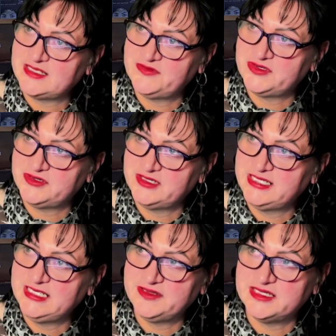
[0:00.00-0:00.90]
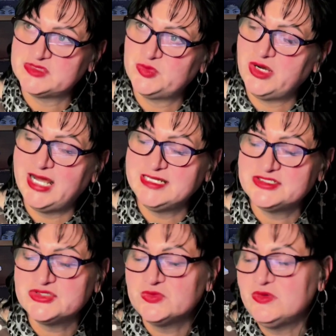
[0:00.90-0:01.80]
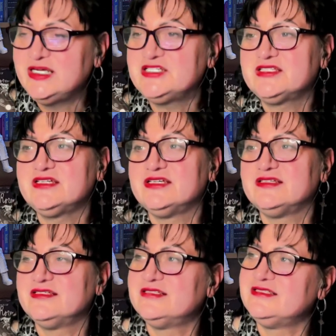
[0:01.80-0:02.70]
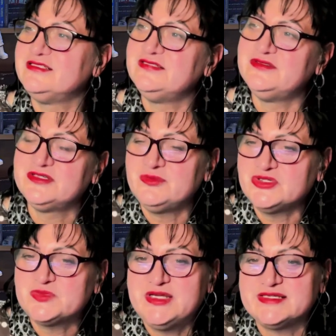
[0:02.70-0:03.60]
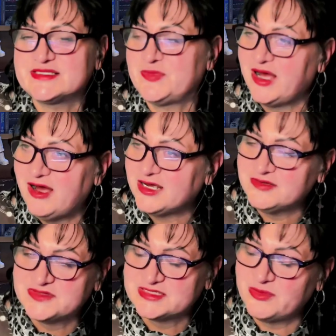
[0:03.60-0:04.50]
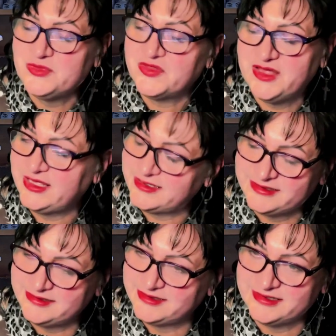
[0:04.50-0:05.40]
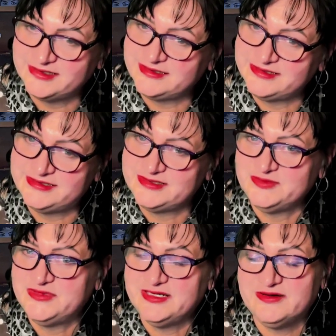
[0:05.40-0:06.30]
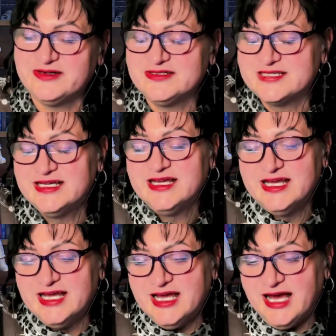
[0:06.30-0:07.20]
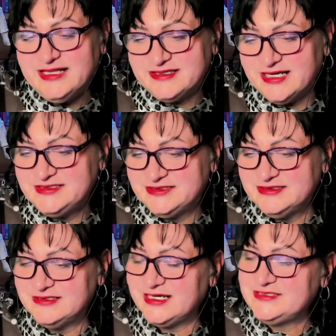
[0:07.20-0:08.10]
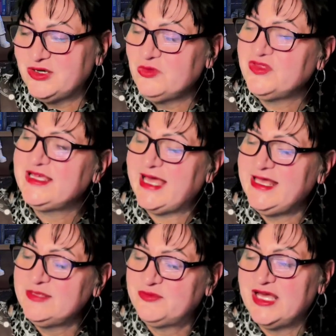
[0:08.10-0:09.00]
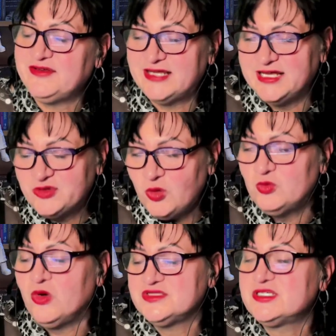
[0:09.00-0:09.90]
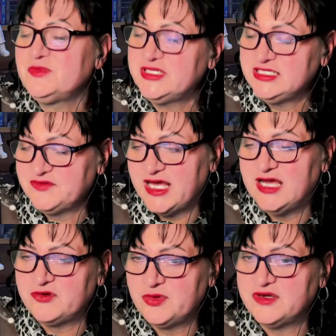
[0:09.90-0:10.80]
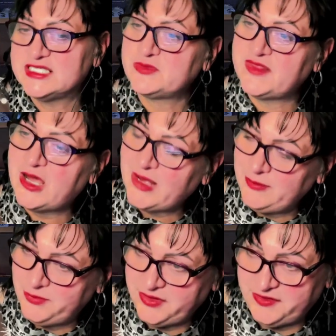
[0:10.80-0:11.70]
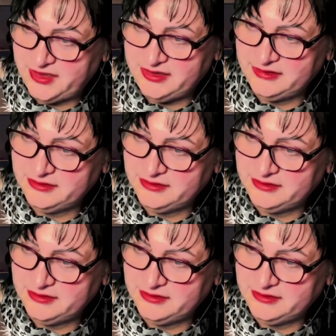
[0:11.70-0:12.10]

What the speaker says: ever going to hear this, but I just wish that there must be a spark of something that, because I don't think I don't want to believe that everybody is without empathy.